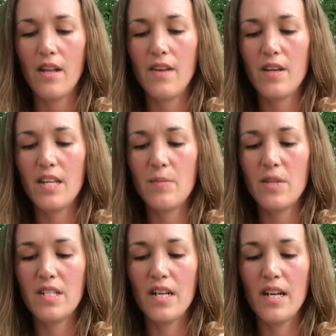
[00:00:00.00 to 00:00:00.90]
that has
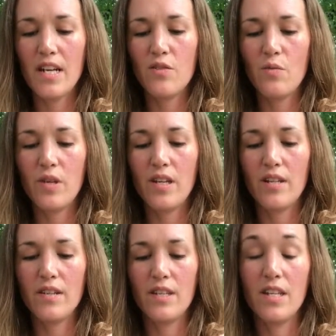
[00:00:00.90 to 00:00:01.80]
been dyed
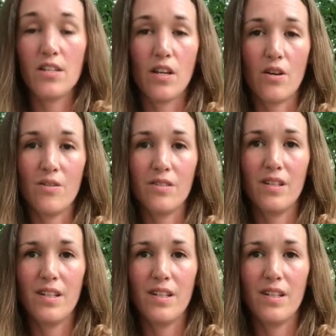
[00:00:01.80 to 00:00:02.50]
with indigo.